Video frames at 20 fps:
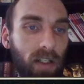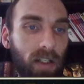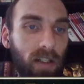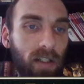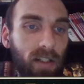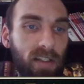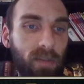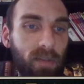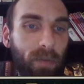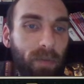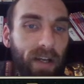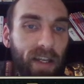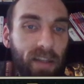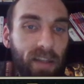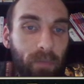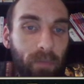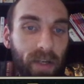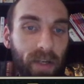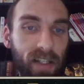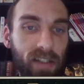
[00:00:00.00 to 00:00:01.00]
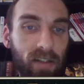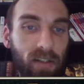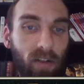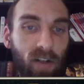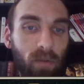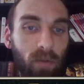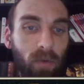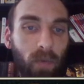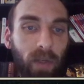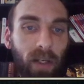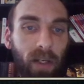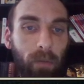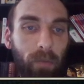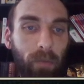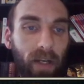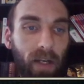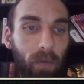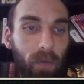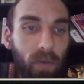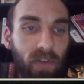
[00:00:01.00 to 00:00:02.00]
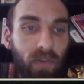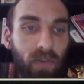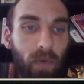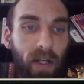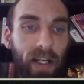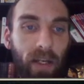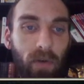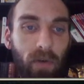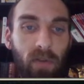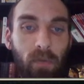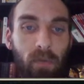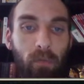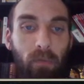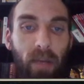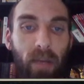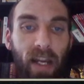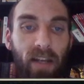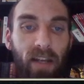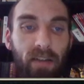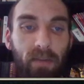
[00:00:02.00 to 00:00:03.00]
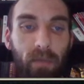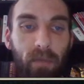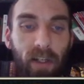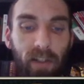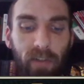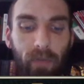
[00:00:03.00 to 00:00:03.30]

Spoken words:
to buy the best armor we can buy, which right now is banded mail.